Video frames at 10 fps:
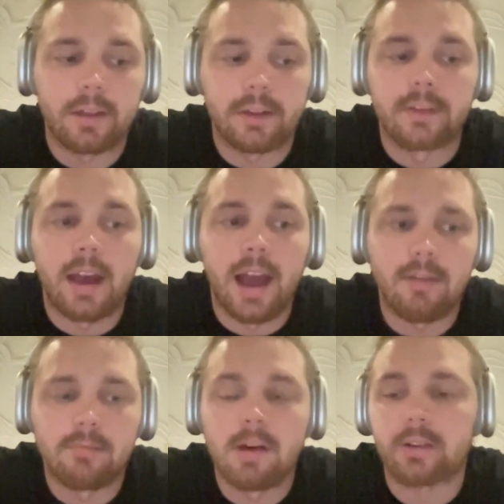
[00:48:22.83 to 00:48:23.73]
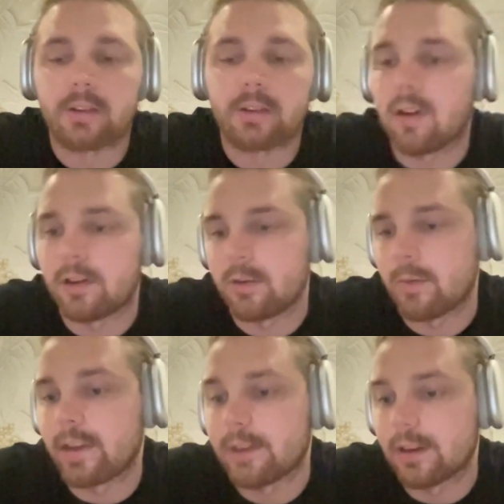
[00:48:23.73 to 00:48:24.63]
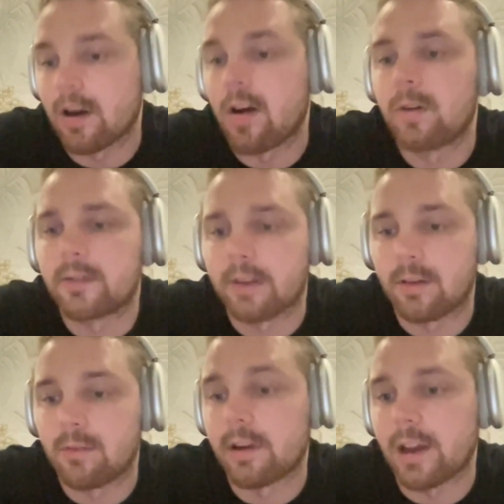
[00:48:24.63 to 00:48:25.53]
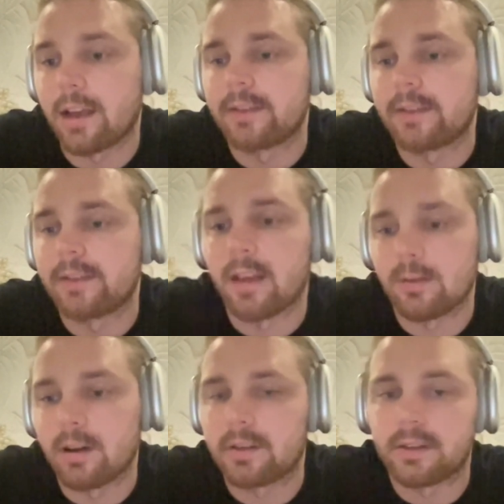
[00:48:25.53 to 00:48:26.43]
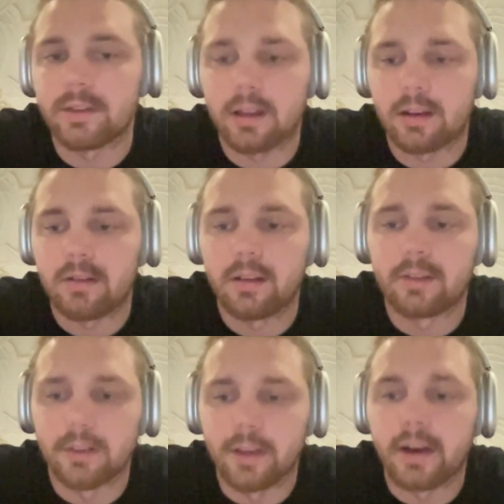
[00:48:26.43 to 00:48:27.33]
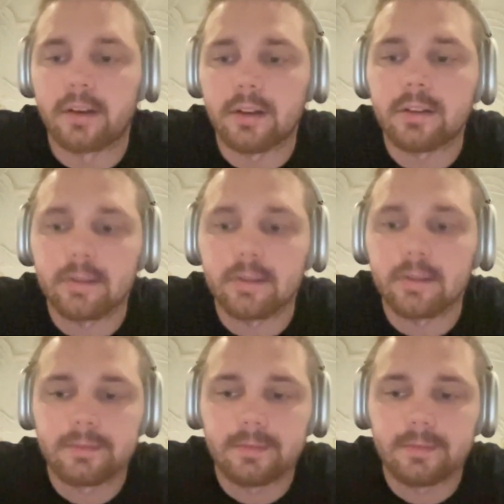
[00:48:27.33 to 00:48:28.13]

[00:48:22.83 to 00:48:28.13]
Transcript: think they have a much longer way to go to realize that valuation than Solana does.